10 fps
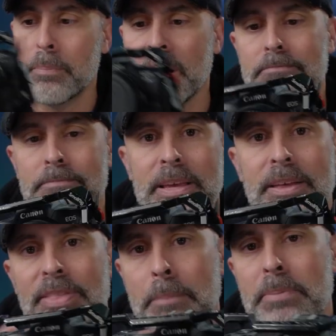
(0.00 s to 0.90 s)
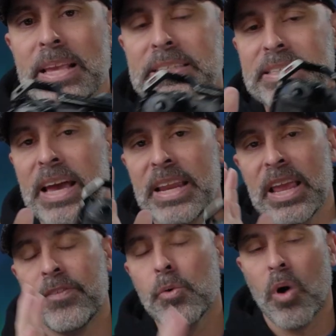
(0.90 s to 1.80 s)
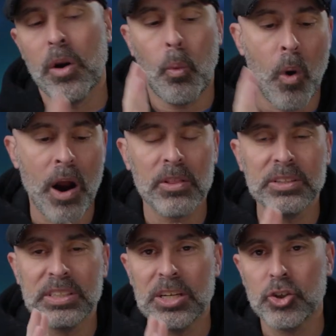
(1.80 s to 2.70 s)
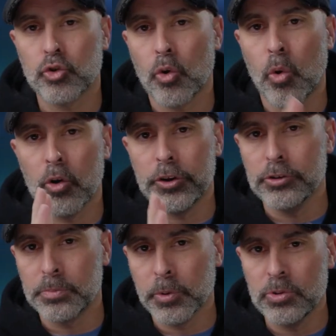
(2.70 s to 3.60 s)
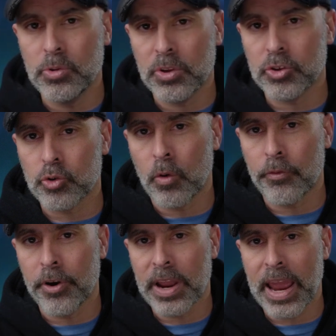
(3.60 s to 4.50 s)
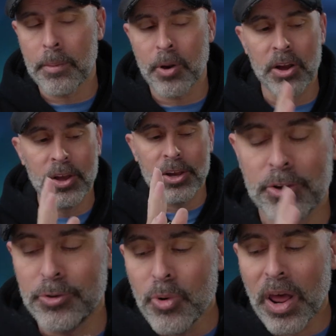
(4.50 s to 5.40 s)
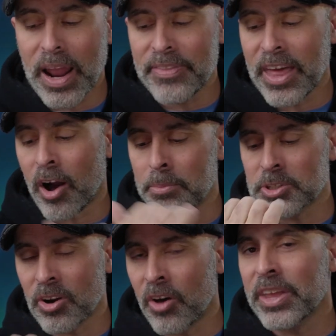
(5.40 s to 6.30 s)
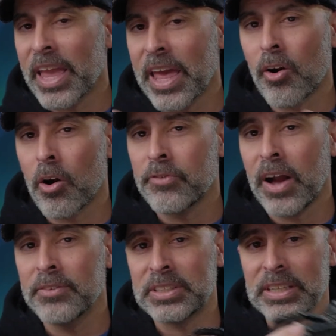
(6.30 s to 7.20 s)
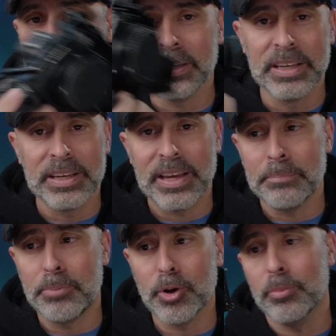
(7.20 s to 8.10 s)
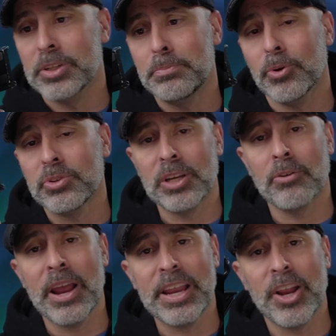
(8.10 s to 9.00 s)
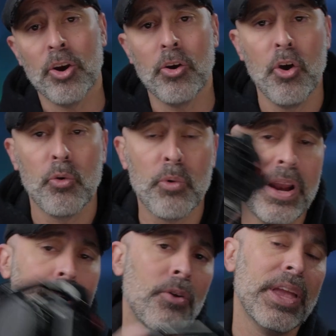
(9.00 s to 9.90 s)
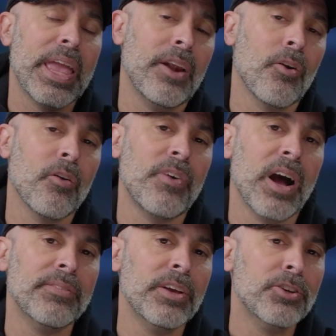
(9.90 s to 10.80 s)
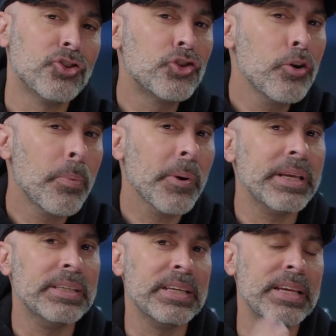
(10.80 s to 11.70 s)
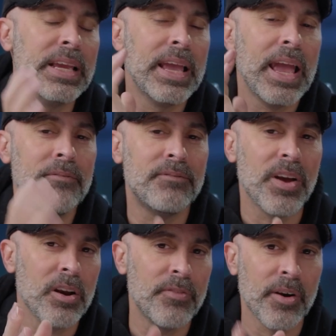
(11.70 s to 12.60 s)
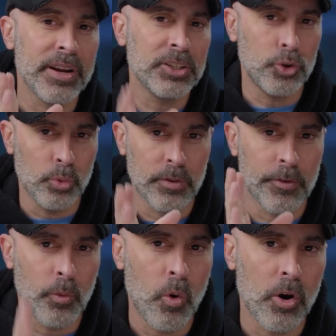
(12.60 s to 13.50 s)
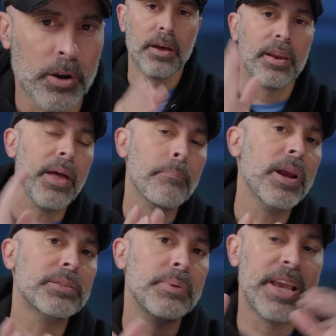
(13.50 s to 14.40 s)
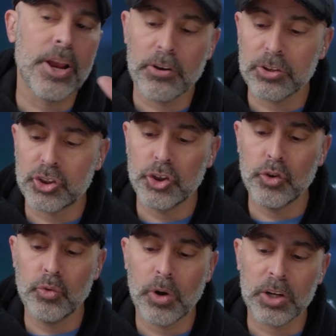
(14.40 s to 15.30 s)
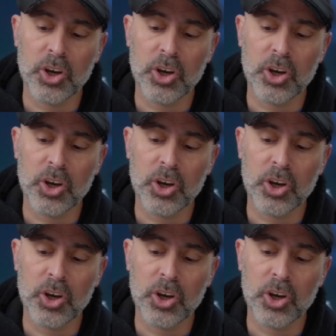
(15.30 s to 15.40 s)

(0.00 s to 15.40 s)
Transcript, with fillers: But that being said, if you want to wirelessly control or use Bluetooth control for your camera, you do not have that option on the Canon R five C, and boom, it's built in right here, ready to go on the Canon R five, super easy and very, very intuitive to work. Now that brings me here to a